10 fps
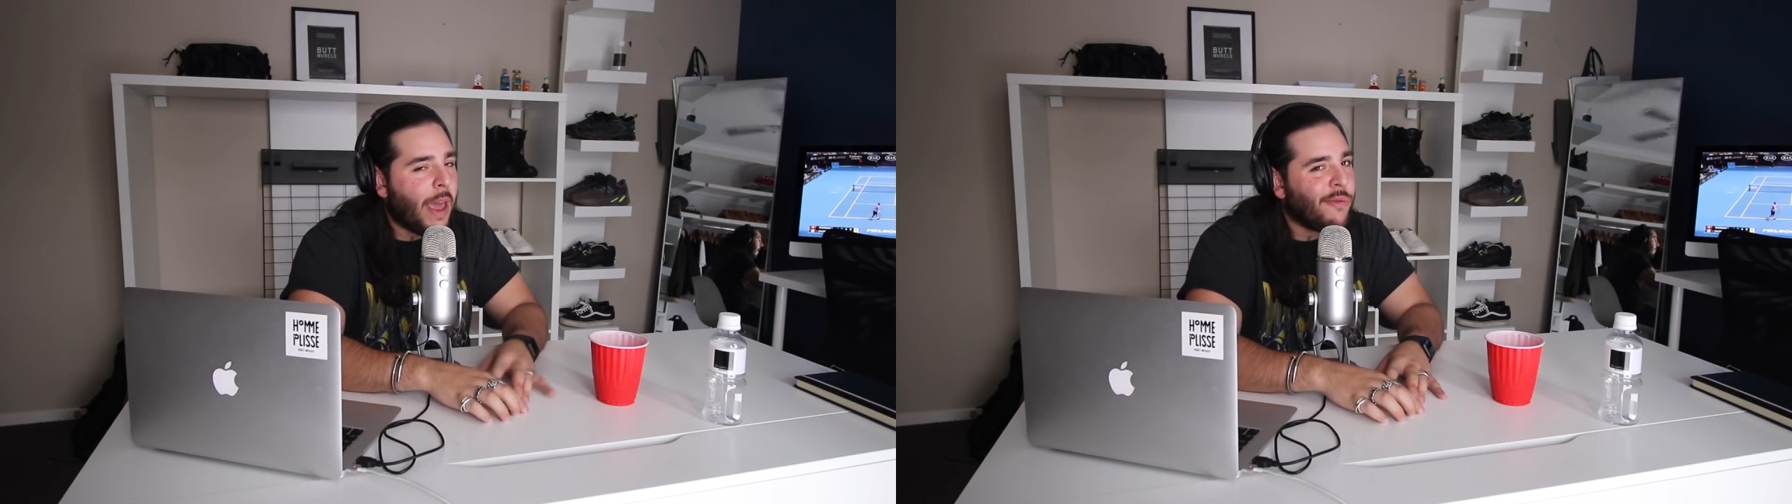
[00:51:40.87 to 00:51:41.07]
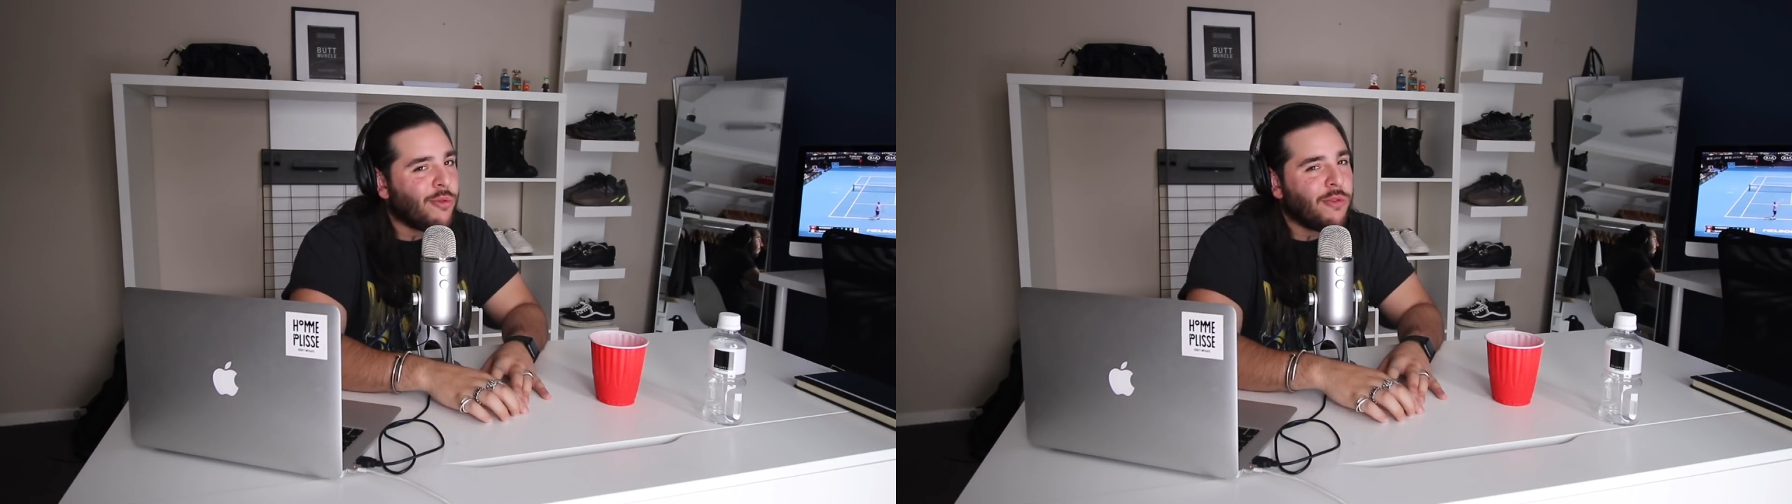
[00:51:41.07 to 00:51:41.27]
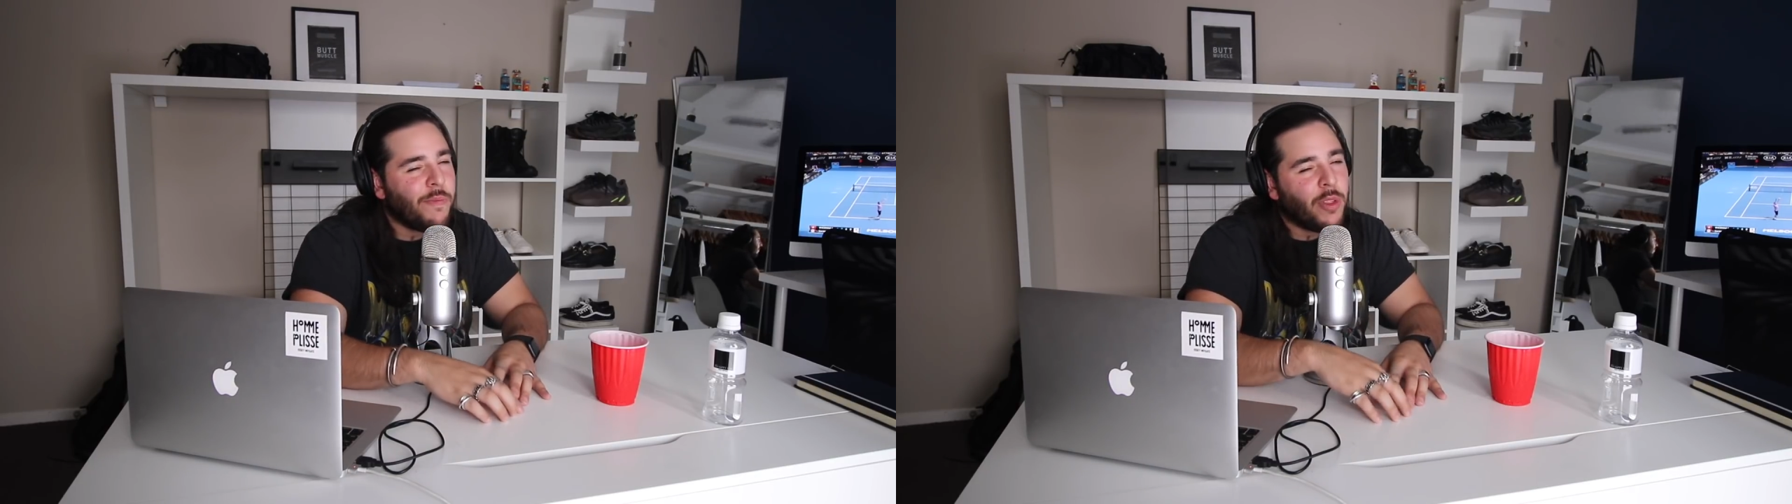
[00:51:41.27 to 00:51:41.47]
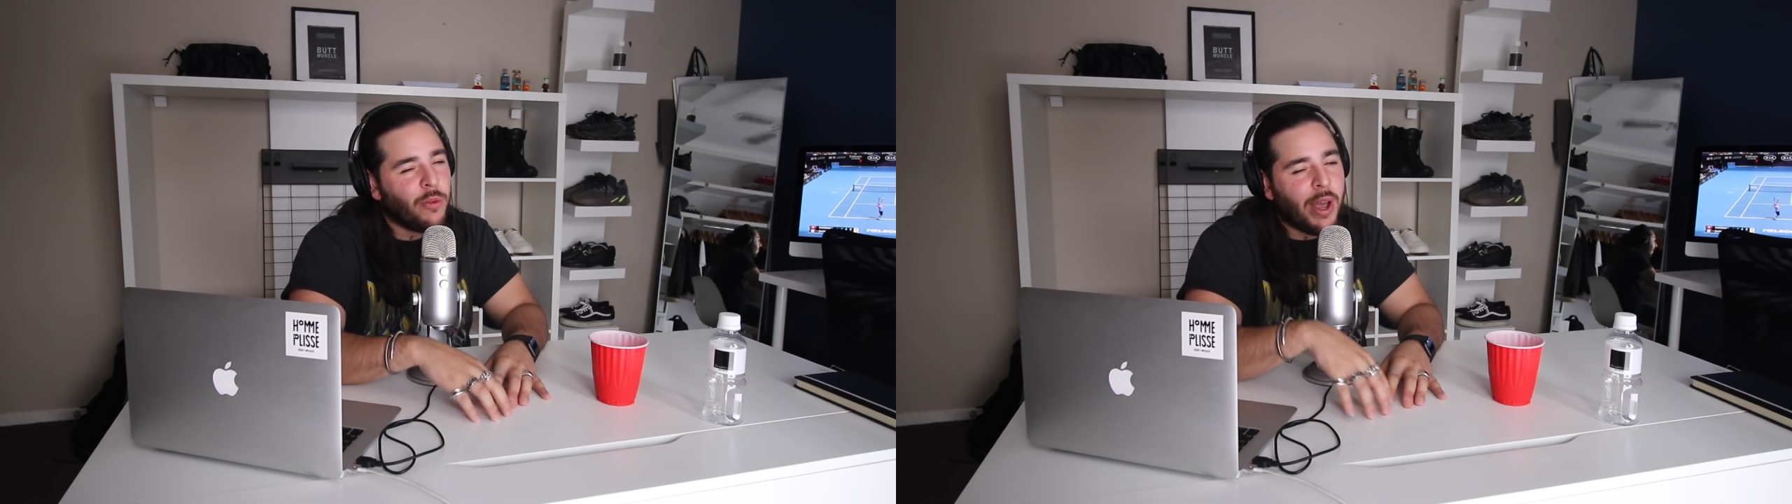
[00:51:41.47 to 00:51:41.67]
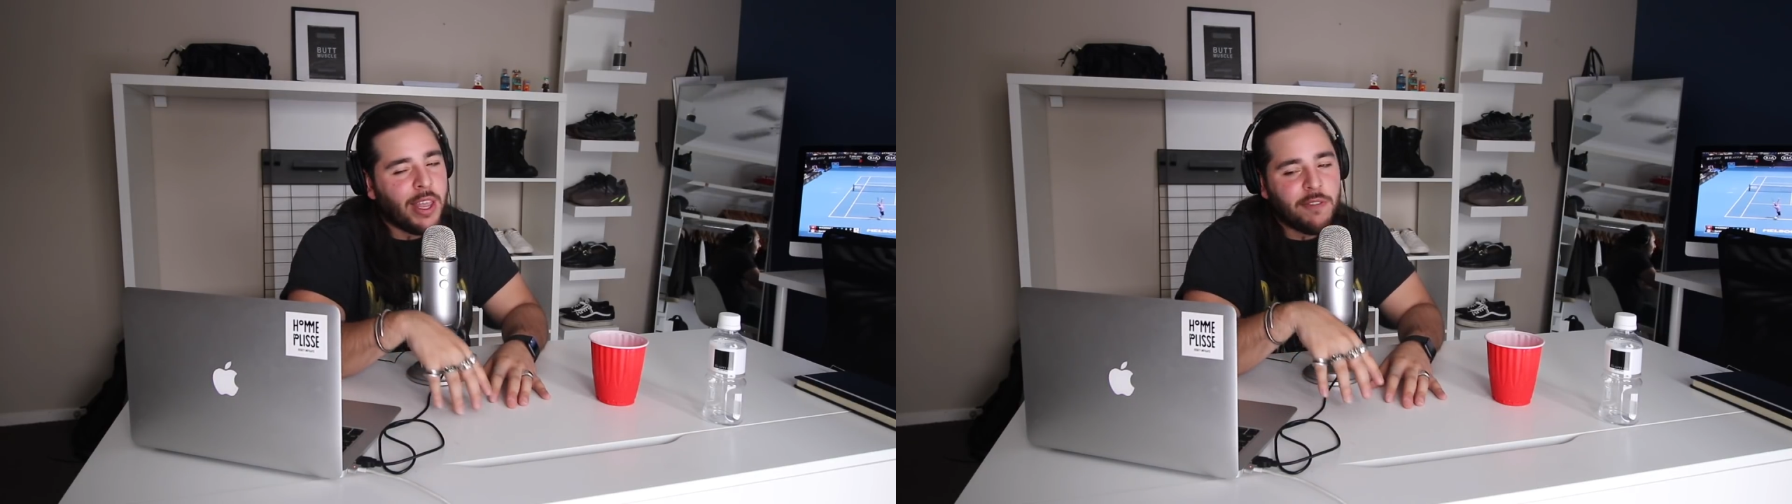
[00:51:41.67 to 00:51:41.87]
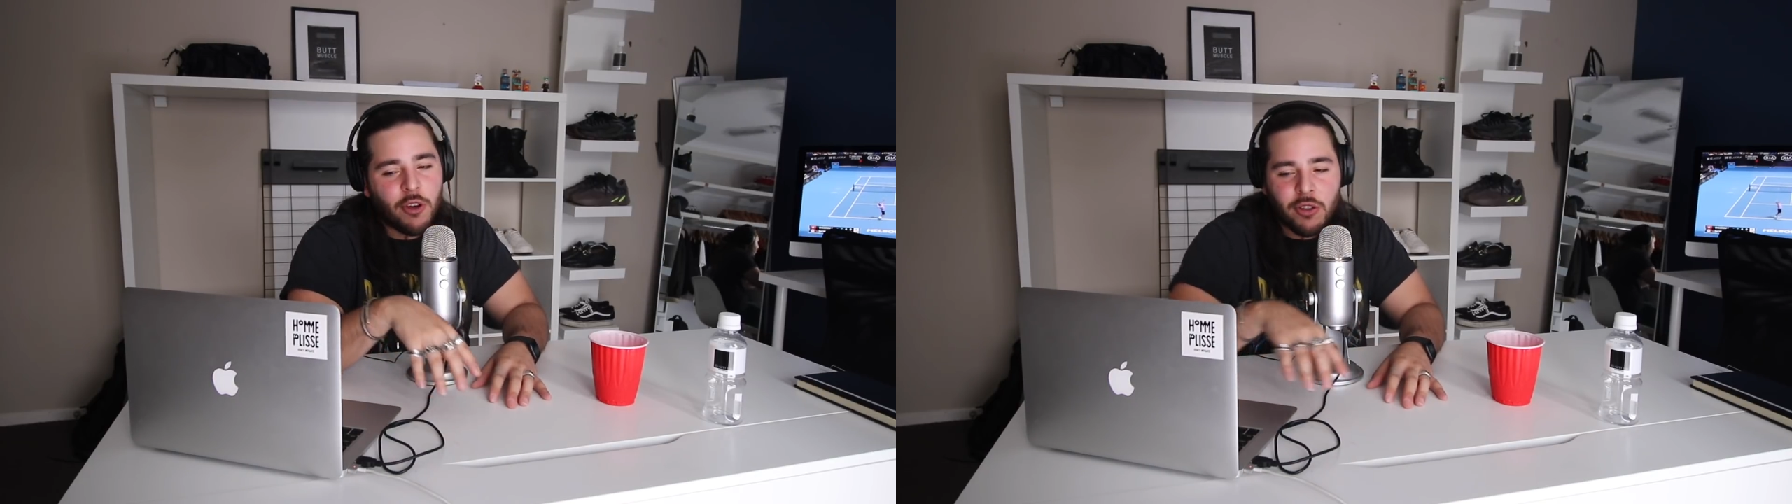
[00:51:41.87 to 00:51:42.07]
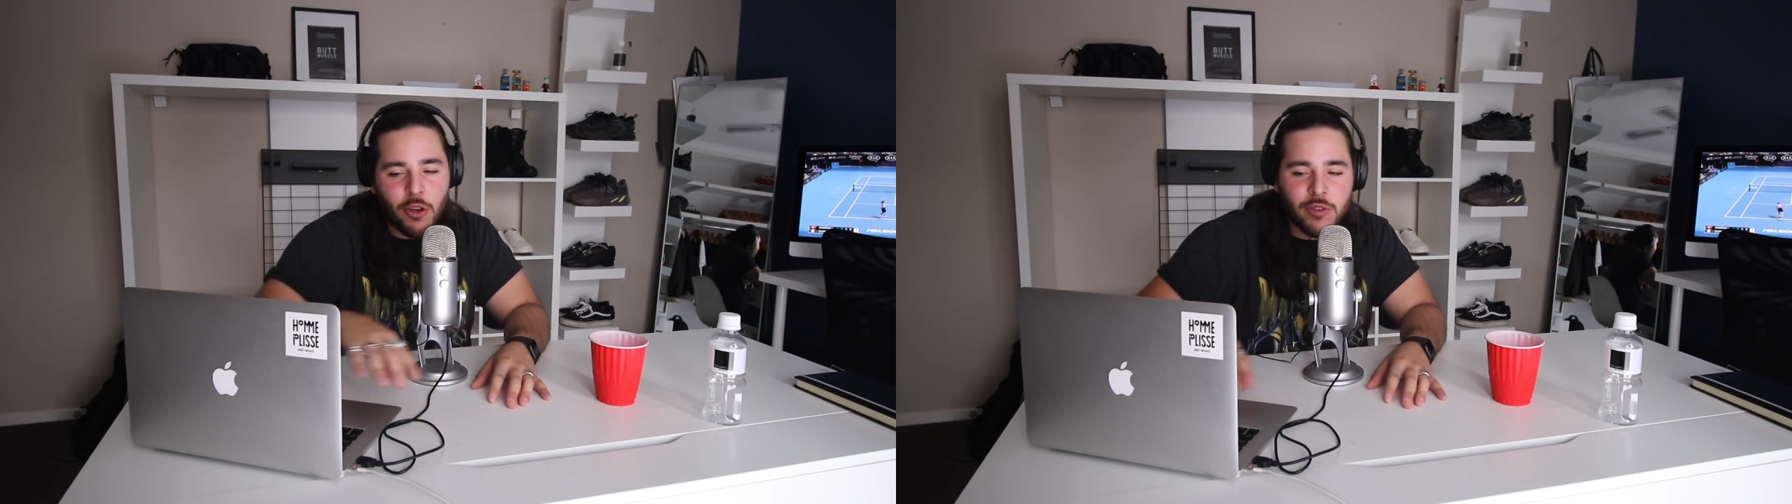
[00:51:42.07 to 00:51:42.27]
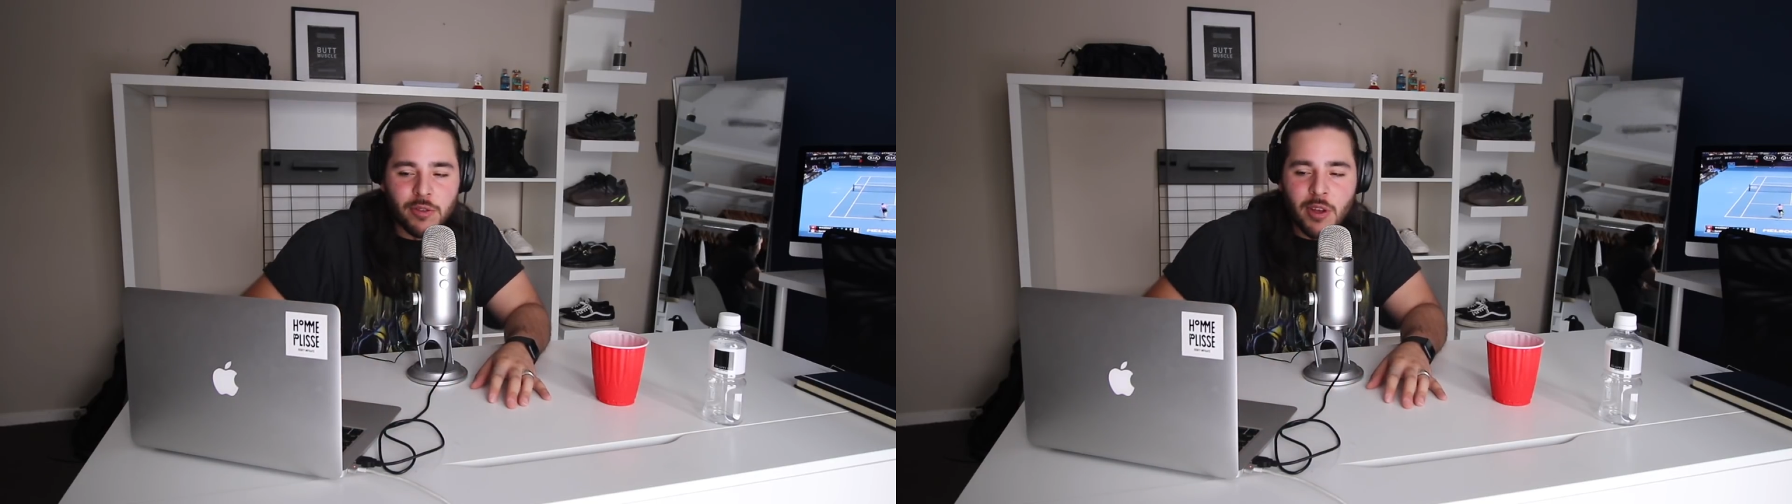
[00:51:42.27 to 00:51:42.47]
people where you've got
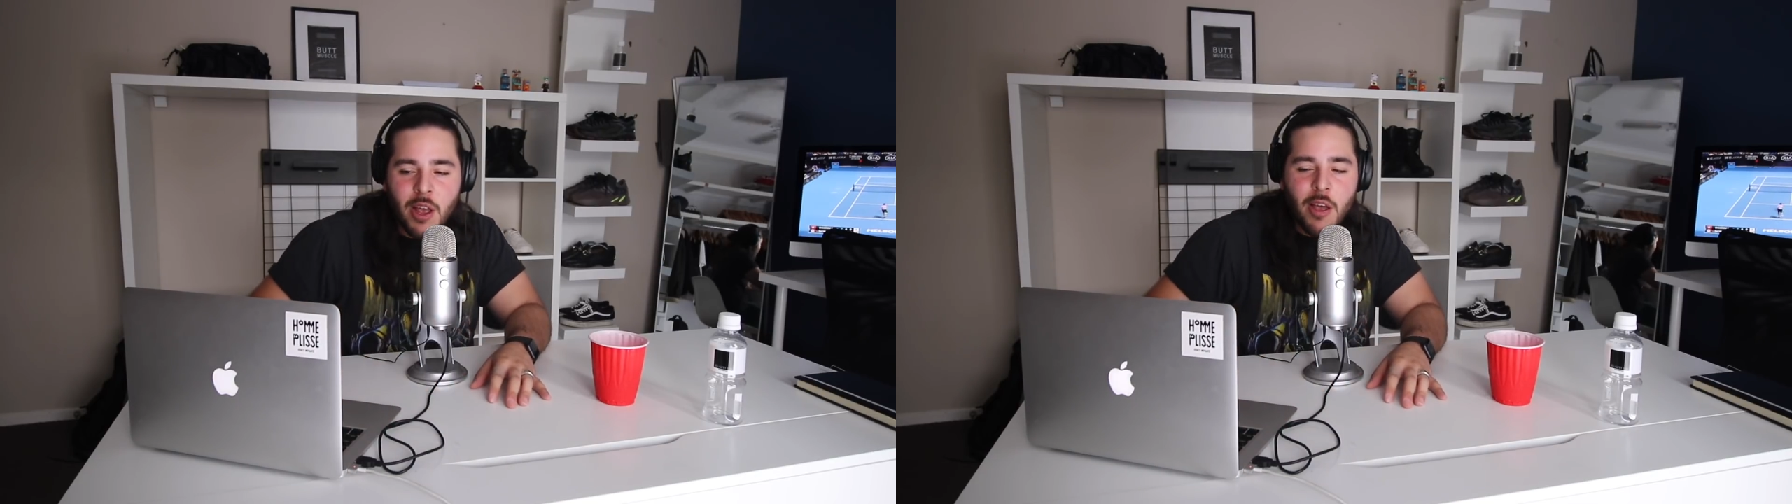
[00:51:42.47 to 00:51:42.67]
those